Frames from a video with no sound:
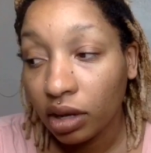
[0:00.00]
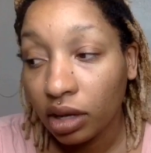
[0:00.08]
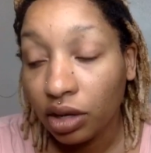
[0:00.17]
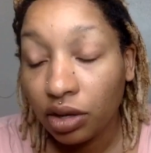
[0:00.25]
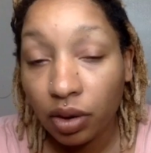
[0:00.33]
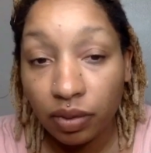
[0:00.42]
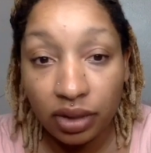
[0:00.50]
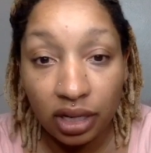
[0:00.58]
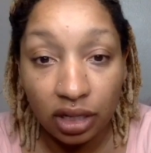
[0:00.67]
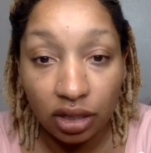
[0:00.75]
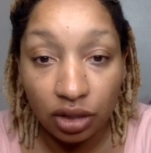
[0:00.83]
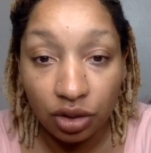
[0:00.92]
You don't
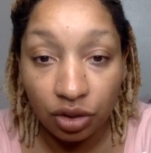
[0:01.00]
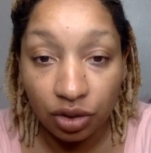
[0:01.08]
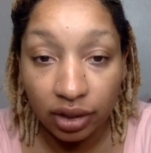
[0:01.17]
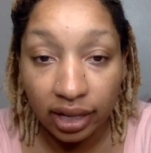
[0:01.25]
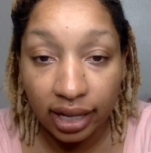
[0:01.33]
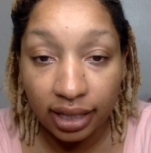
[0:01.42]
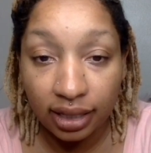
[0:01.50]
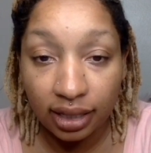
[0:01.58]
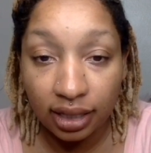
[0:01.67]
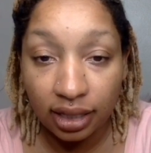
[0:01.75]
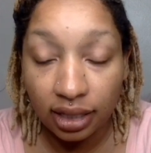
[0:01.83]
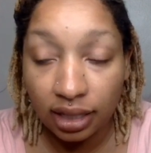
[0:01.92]
need to neutralize
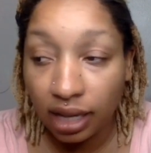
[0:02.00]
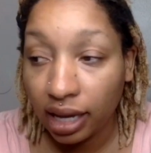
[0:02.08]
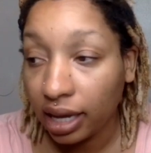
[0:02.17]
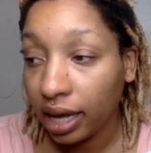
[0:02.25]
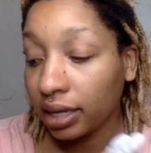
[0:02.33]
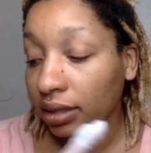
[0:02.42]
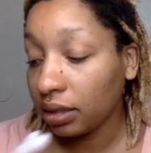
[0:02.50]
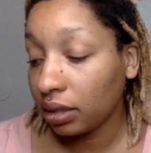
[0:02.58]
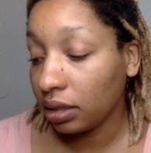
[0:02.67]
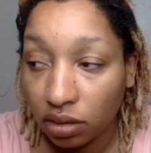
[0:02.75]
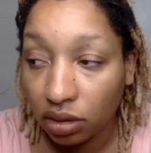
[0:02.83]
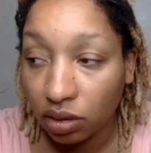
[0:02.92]
TCA
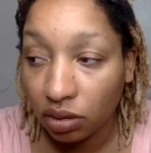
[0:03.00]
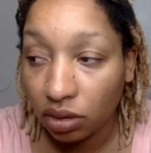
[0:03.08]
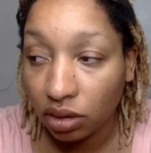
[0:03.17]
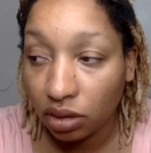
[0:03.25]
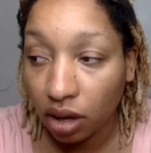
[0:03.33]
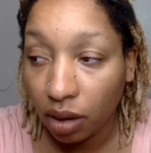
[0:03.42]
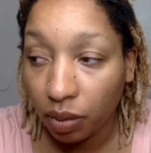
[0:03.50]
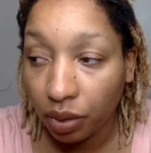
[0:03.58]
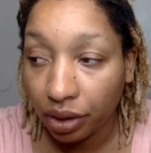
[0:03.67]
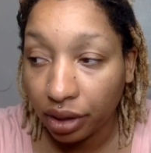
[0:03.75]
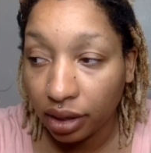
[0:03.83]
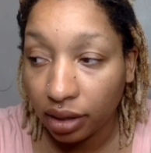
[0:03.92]
acid. It'll just stop
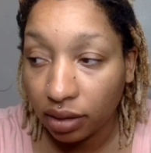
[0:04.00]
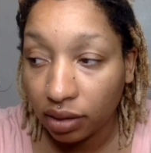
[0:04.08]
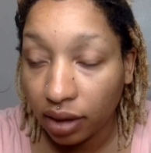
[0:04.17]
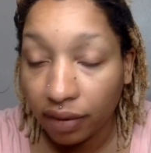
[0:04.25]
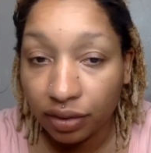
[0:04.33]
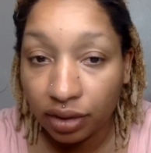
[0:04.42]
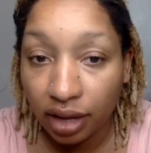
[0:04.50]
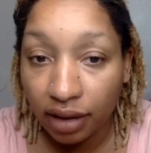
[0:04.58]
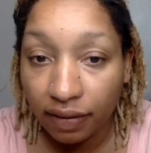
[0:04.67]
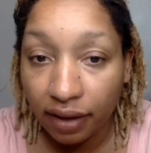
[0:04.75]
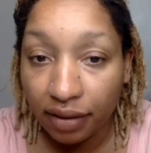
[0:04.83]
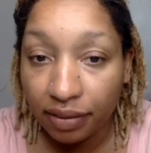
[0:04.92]
working after like
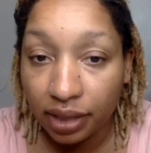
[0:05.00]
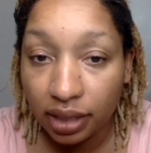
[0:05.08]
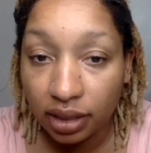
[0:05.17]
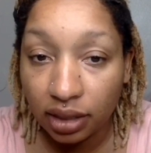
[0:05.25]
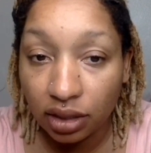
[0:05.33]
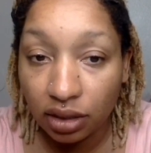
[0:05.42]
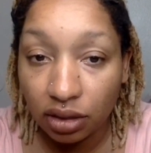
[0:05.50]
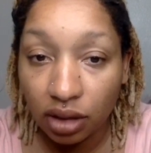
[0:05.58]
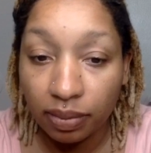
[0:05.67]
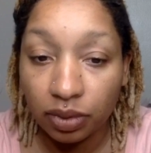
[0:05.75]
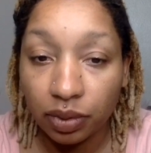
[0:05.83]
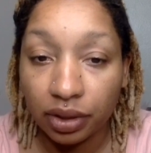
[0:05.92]
five minutes. It just
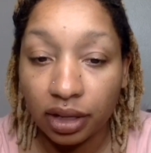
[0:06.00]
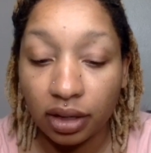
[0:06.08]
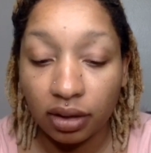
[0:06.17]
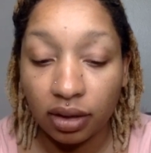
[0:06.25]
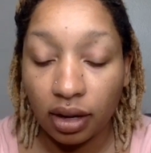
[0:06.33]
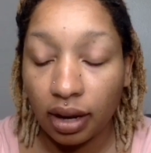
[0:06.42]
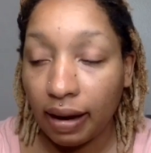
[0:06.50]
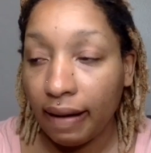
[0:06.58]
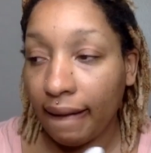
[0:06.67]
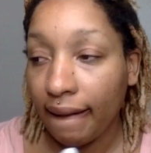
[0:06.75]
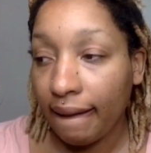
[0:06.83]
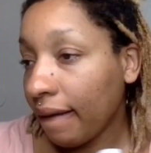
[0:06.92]
stops working.
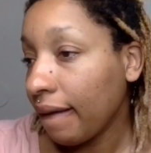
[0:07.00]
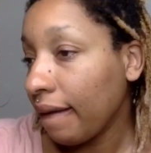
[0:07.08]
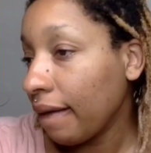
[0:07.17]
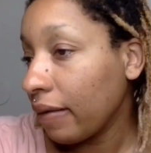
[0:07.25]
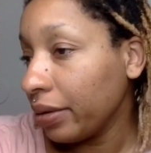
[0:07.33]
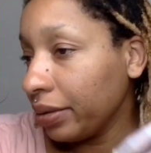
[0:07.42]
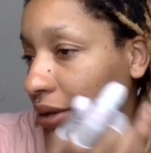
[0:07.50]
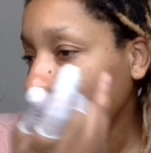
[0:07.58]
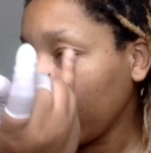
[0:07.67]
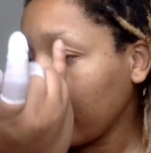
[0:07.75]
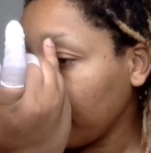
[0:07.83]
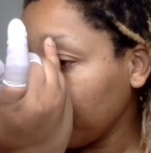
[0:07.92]
Oh
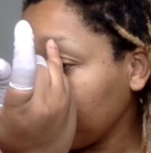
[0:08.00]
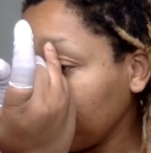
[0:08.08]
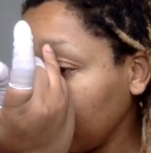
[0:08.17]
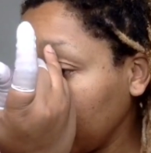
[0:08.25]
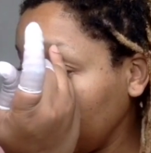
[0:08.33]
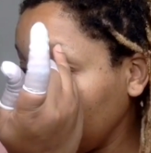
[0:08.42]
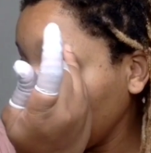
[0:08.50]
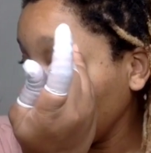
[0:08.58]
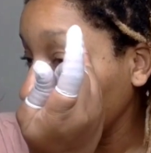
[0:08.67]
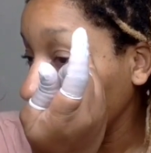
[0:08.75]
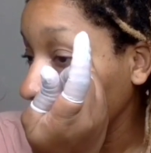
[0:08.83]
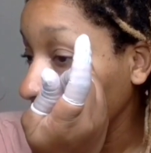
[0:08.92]
yeah, I'm really
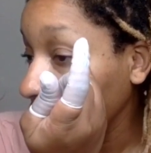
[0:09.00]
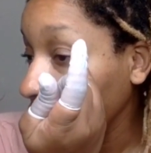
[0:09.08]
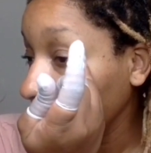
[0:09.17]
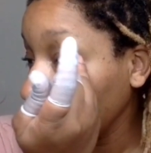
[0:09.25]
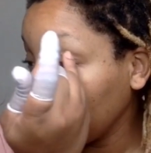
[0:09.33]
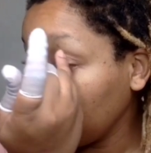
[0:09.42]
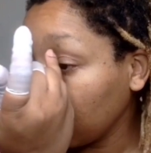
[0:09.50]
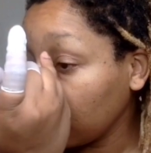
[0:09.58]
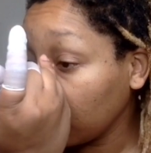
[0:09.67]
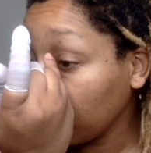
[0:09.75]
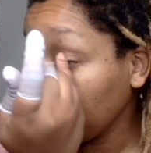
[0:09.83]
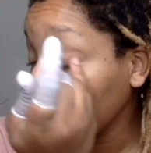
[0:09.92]
I'm really filling it
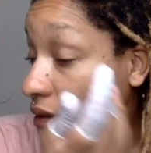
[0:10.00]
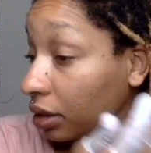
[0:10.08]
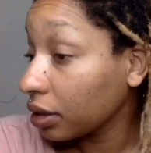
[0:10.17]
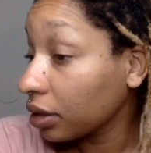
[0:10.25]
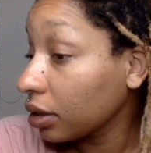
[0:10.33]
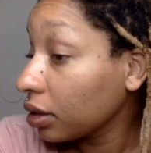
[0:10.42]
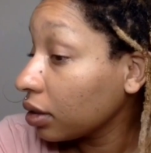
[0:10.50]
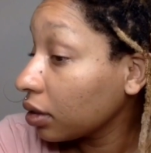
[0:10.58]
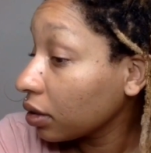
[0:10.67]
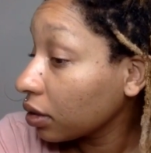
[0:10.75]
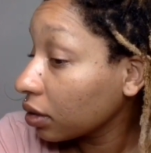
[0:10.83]
up here. Goodness.